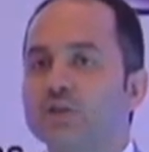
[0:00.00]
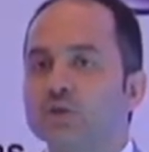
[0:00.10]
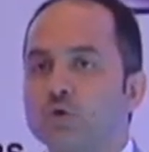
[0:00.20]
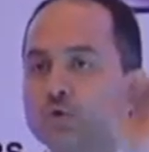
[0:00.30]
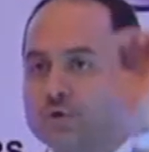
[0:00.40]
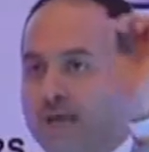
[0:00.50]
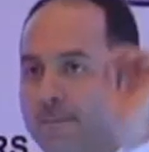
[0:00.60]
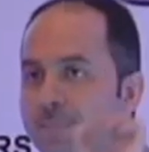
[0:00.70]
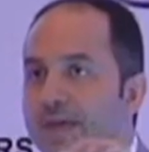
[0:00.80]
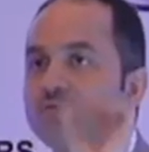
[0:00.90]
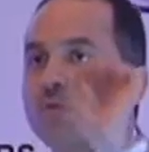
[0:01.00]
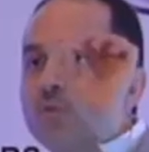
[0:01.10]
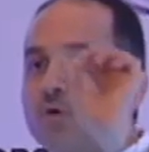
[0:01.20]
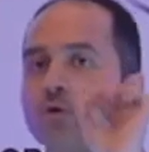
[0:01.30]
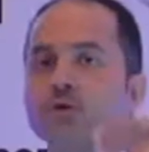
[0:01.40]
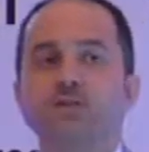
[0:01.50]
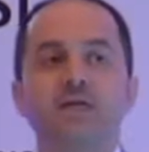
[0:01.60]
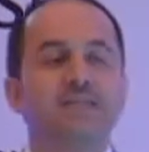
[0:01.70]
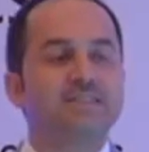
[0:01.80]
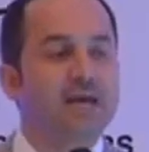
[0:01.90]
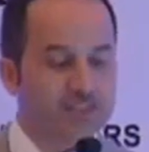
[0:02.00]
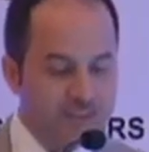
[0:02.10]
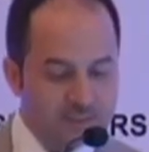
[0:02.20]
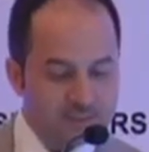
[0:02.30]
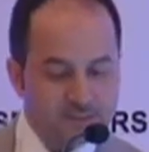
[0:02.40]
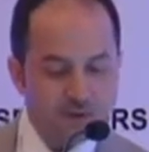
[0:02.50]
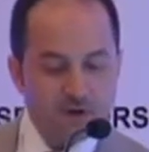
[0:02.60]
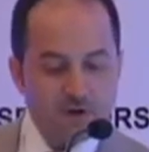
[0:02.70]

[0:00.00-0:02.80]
choose and pick from those sections